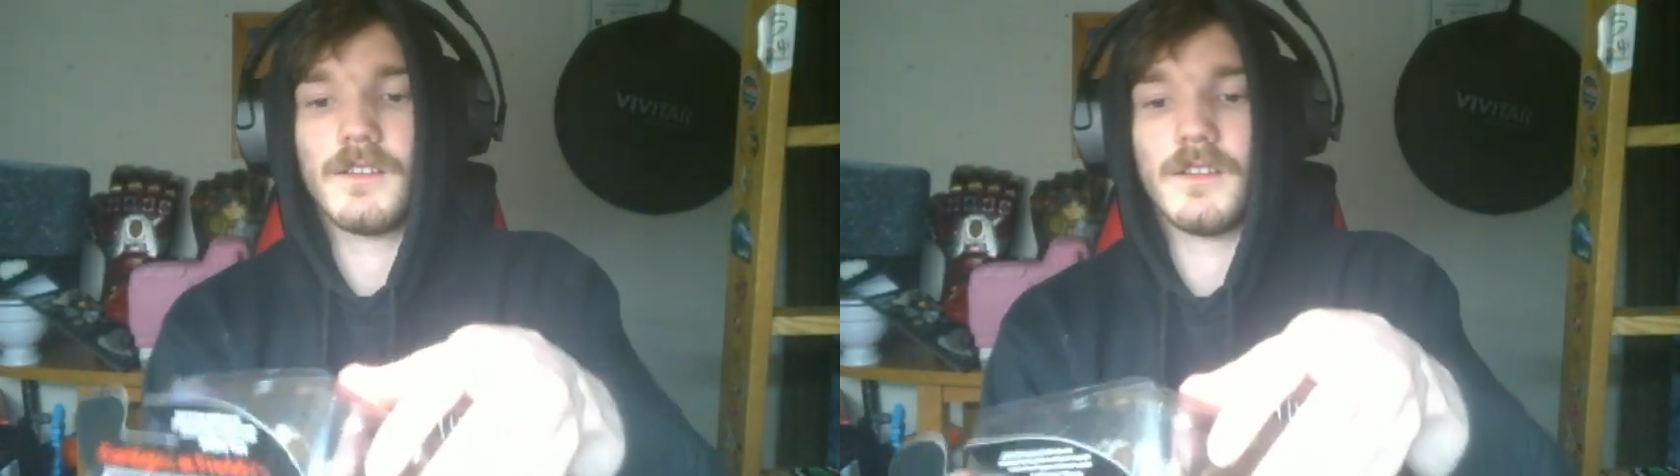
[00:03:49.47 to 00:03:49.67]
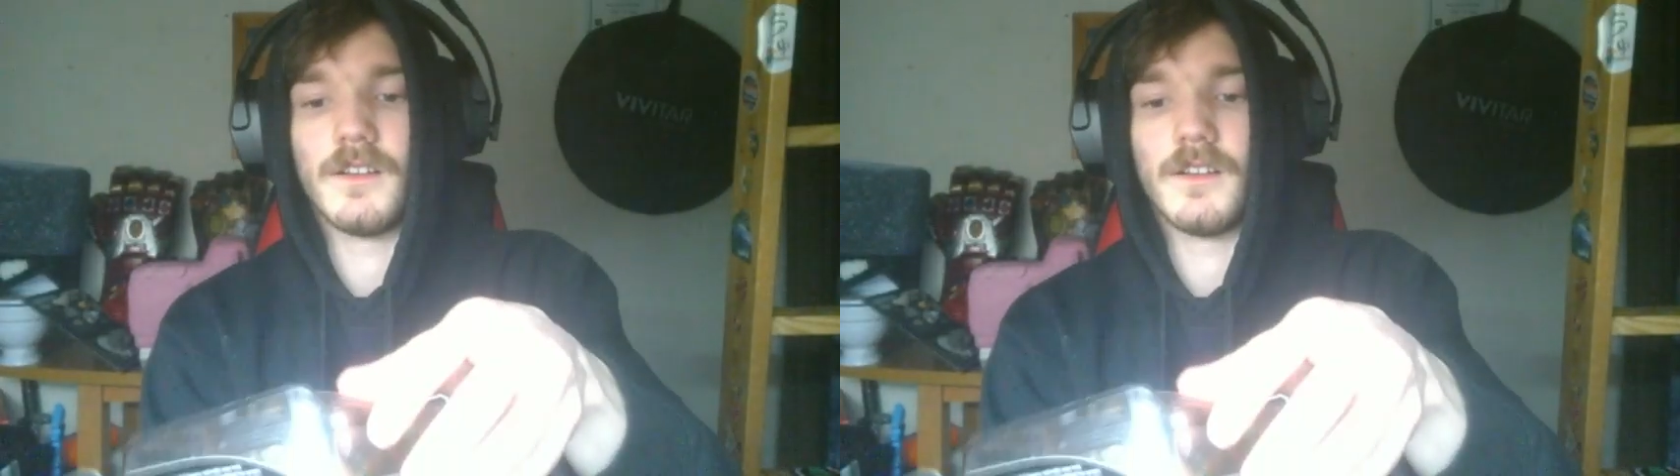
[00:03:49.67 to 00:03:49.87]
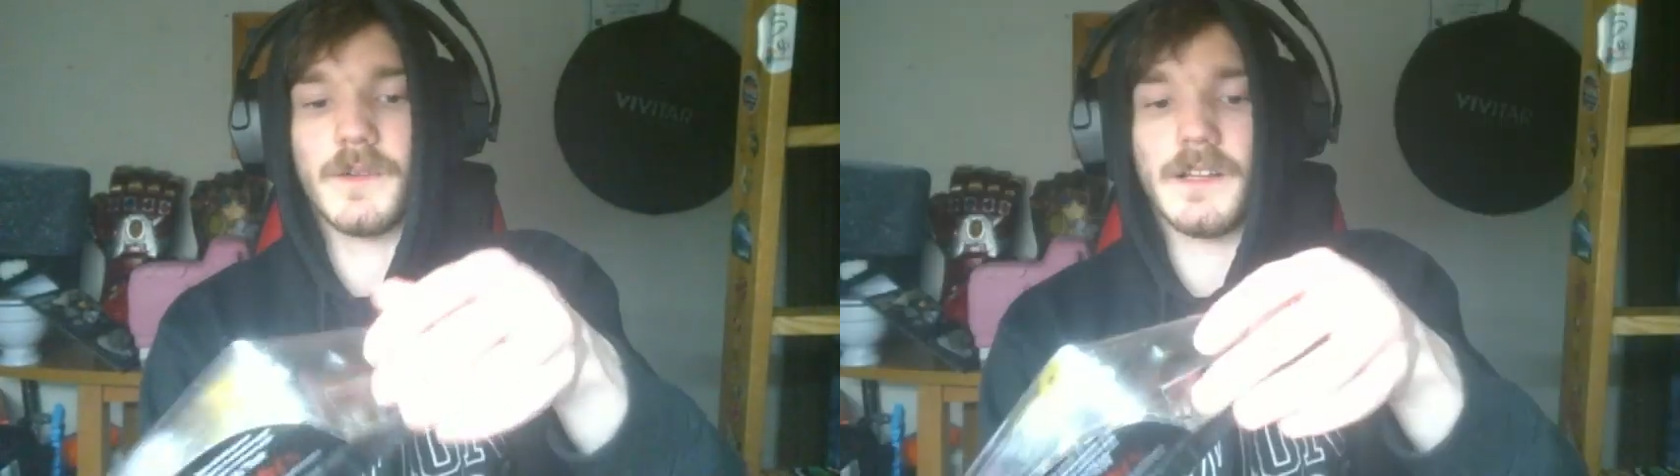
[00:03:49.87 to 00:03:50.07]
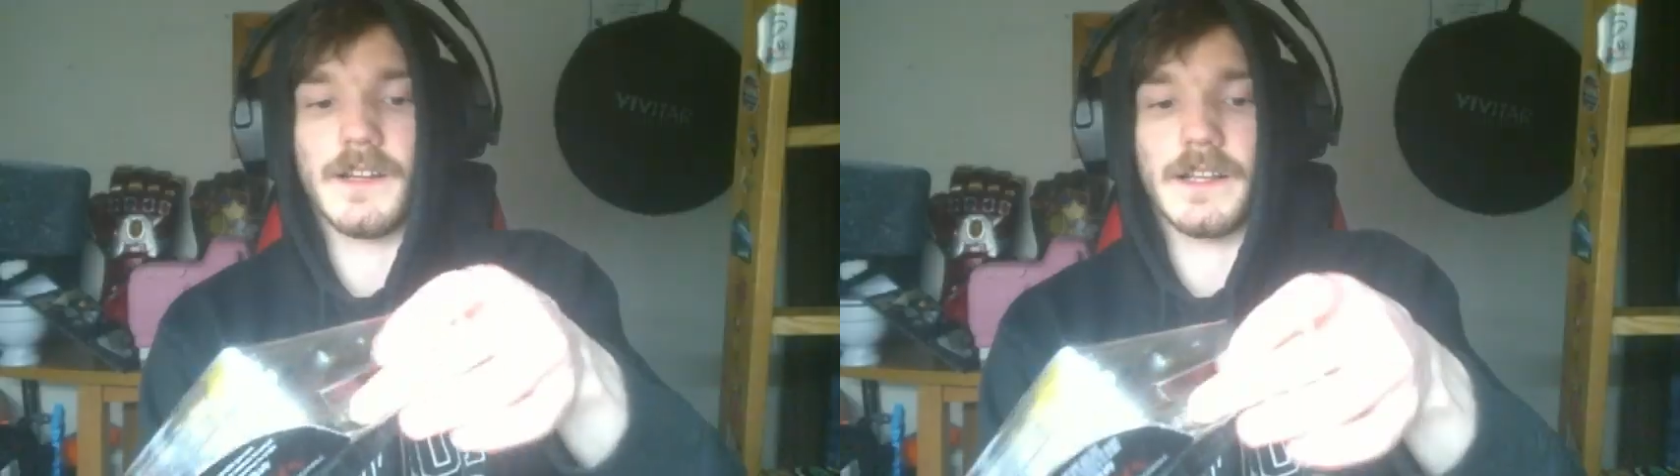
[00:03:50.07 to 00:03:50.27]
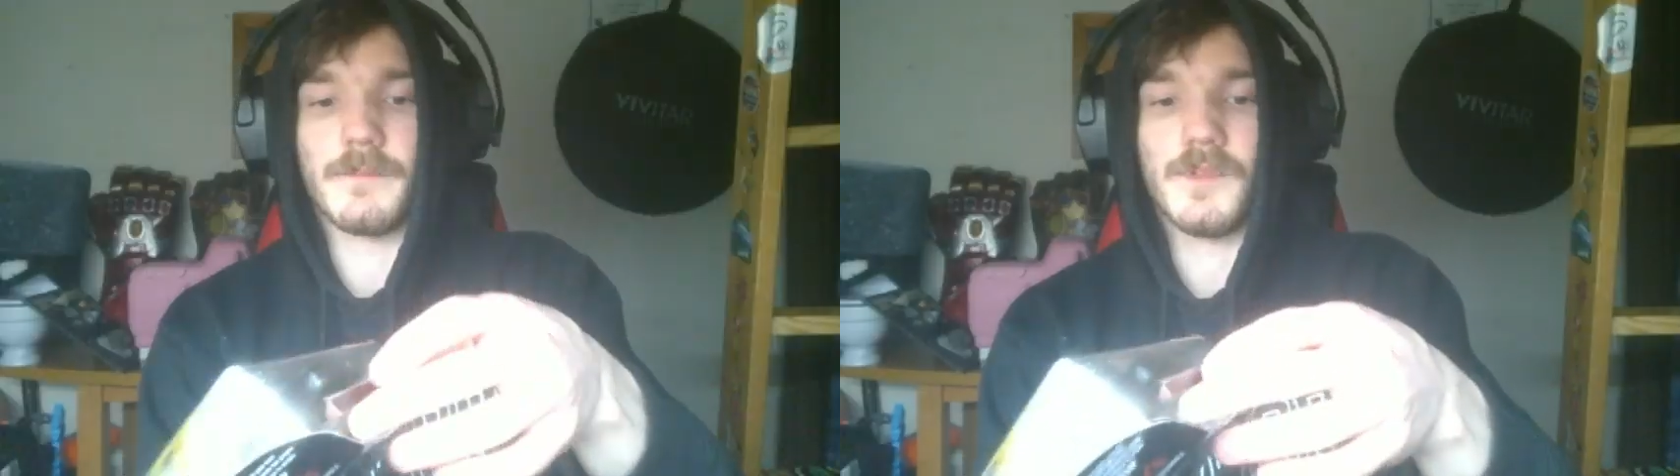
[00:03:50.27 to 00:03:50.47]
Then open it
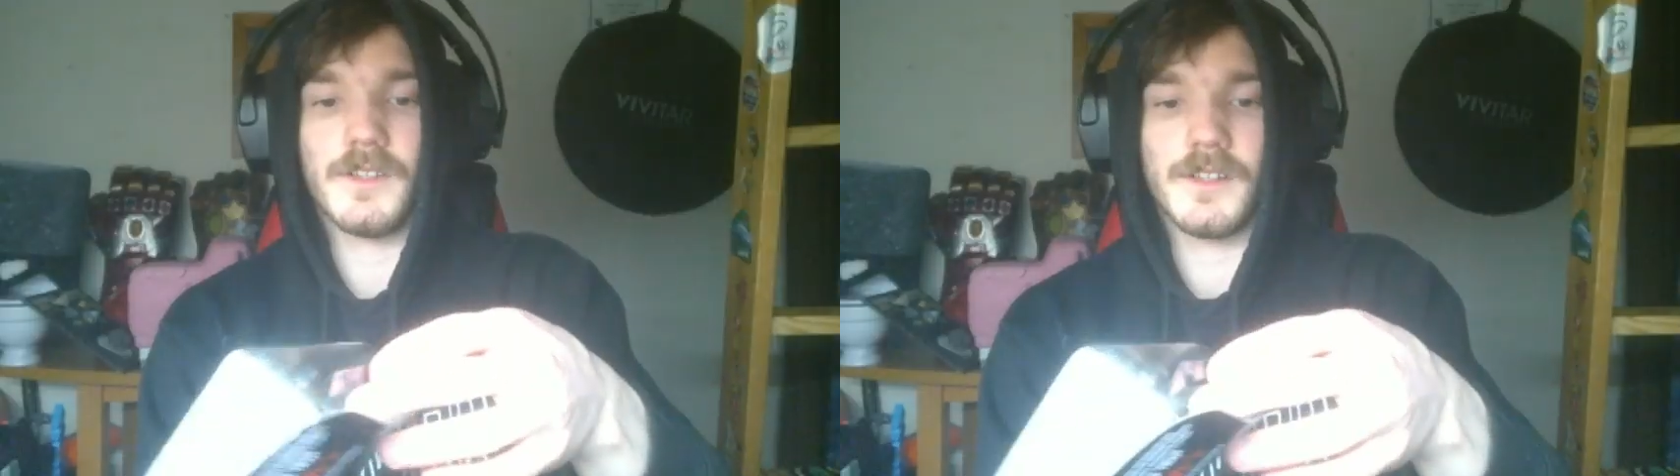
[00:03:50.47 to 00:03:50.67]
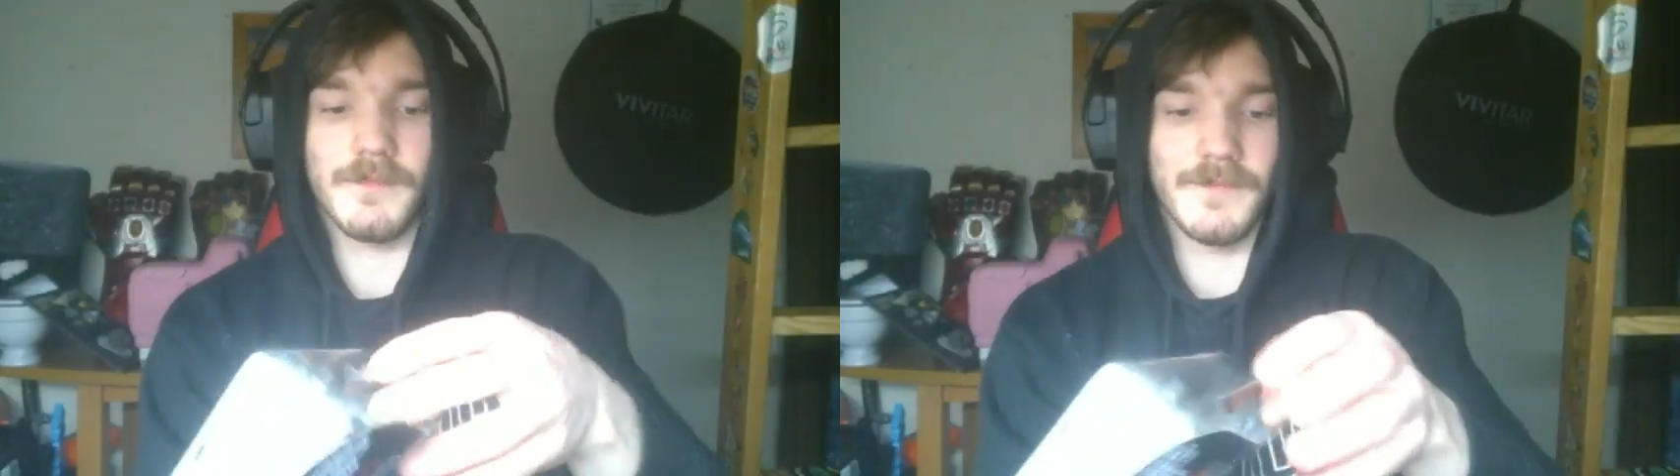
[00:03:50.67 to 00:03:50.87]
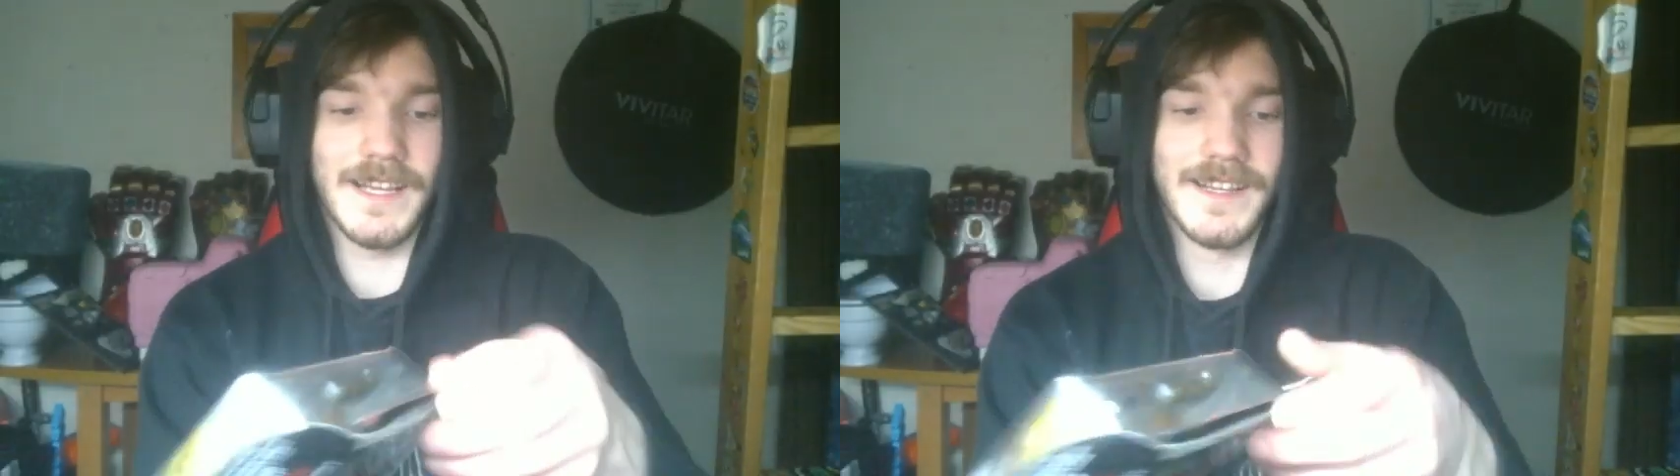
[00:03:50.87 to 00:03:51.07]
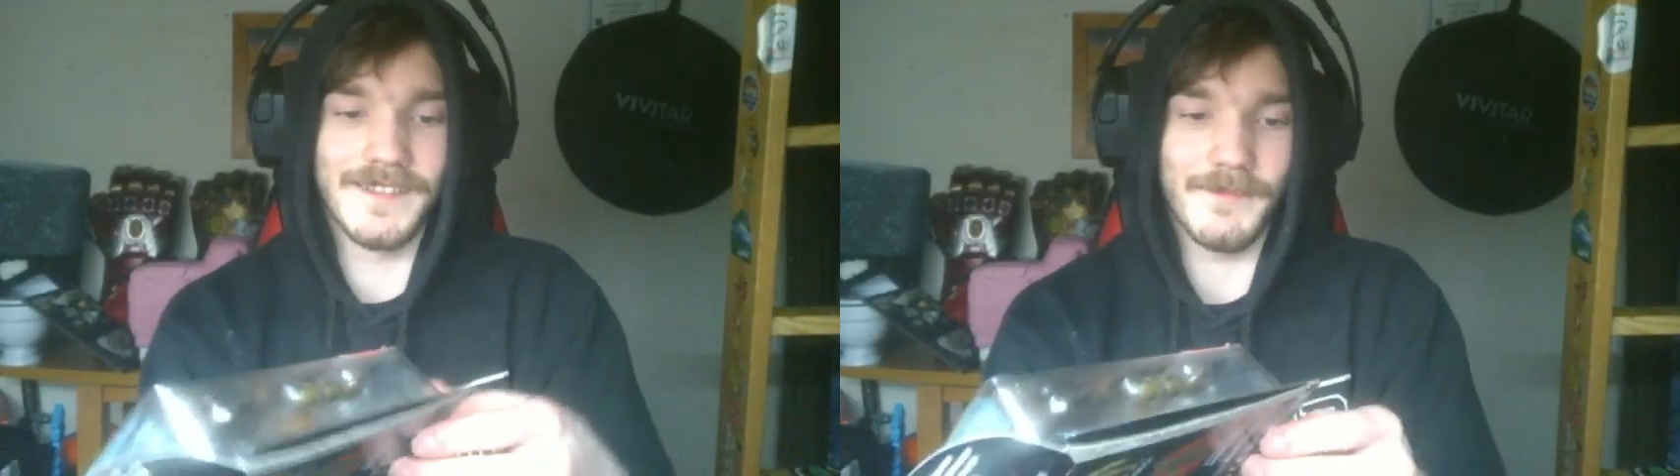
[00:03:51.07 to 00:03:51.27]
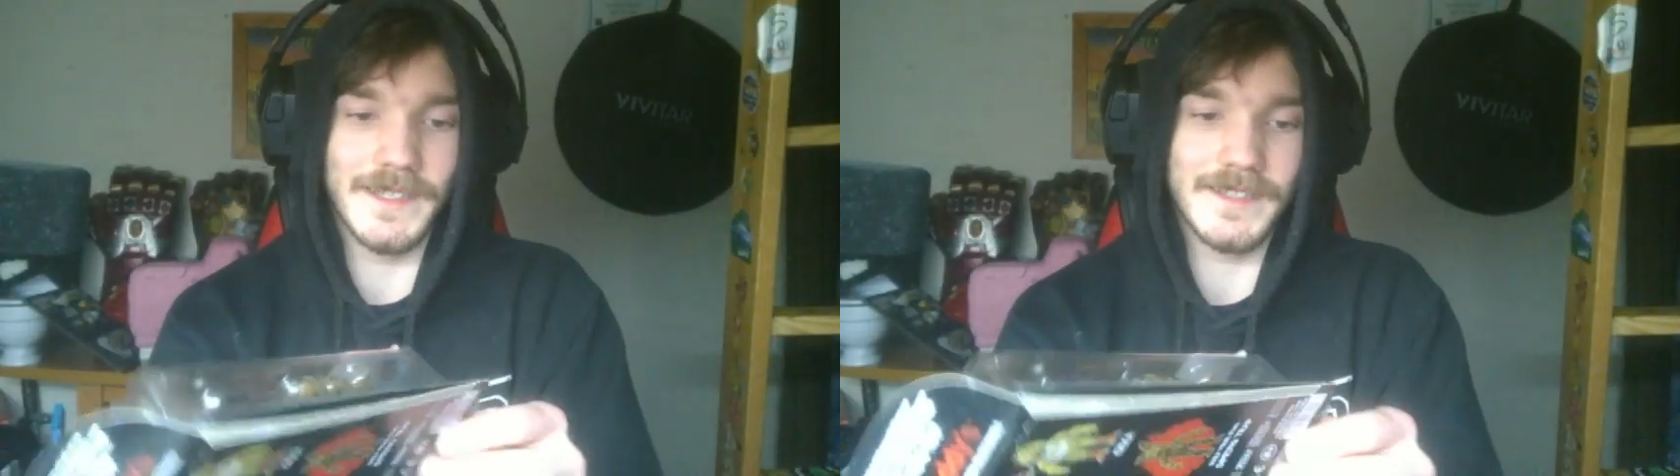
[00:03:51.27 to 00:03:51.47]
like a book,
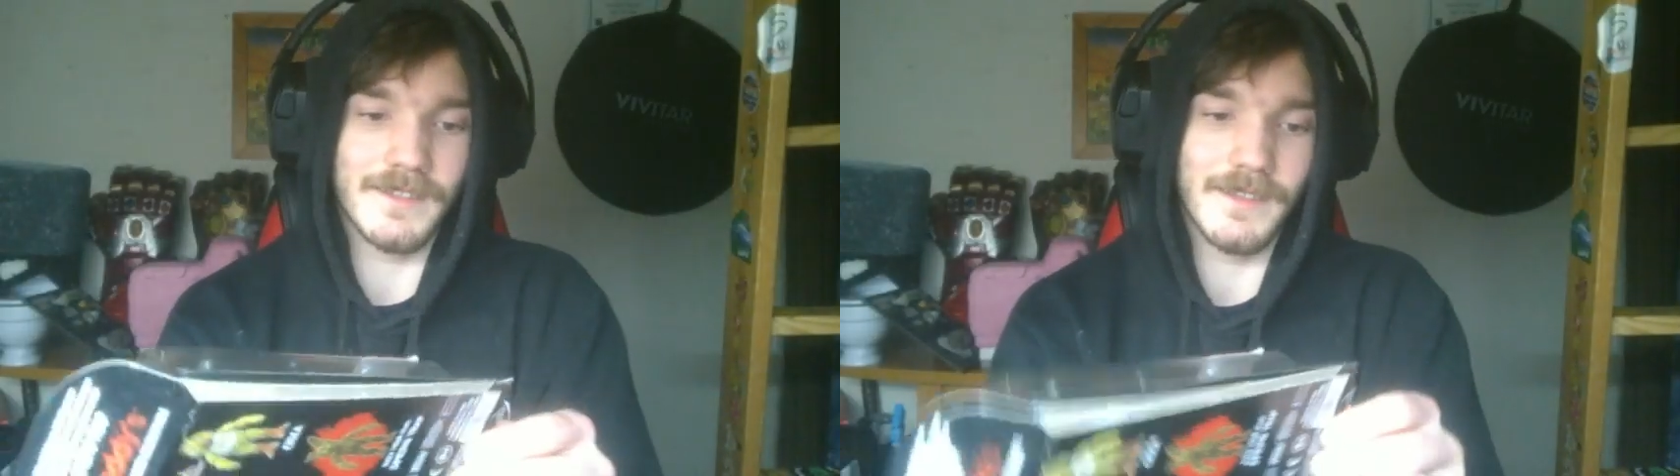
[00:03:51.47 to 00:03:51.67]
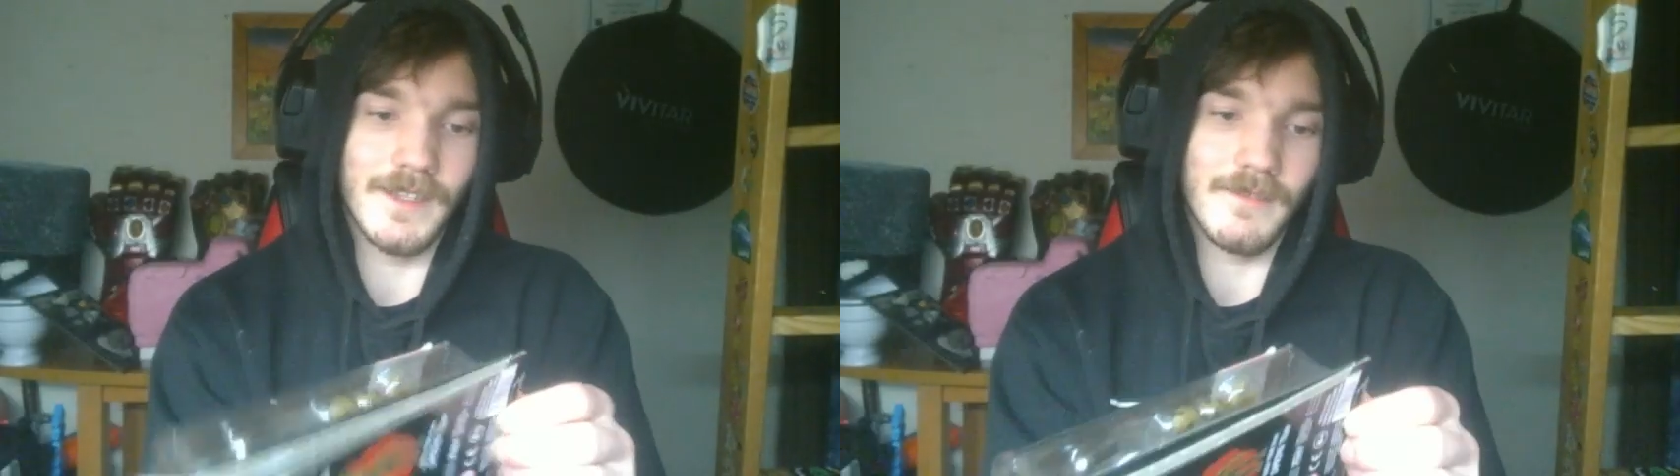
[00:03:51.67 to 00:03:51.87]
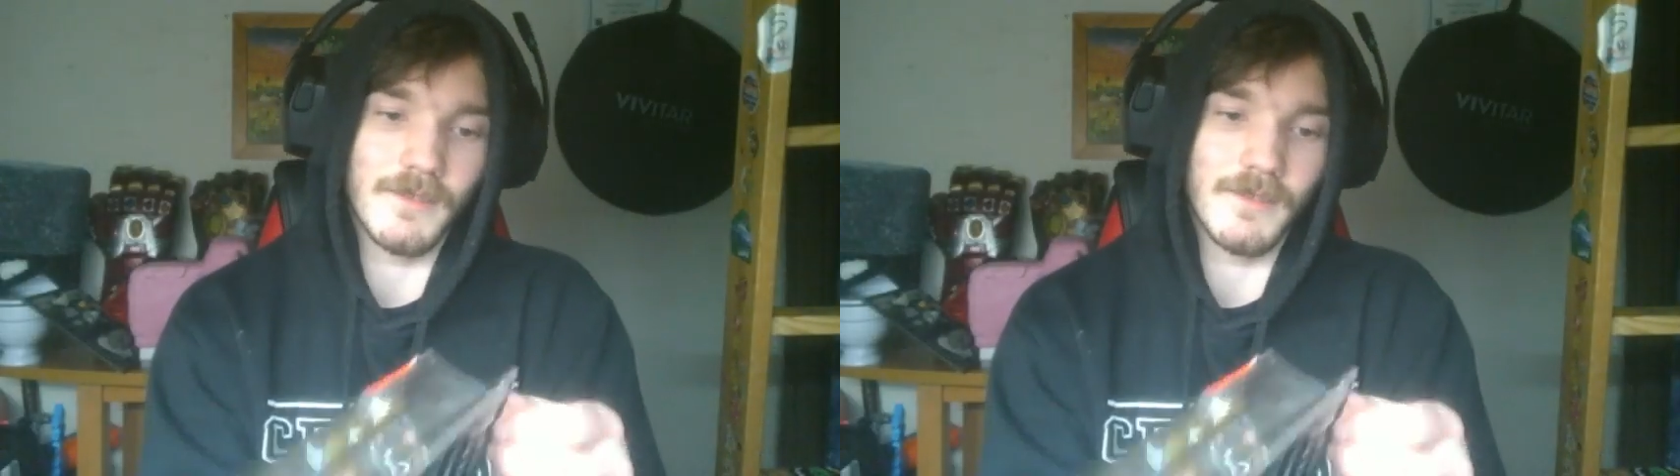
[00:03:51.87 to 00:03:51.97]
basically.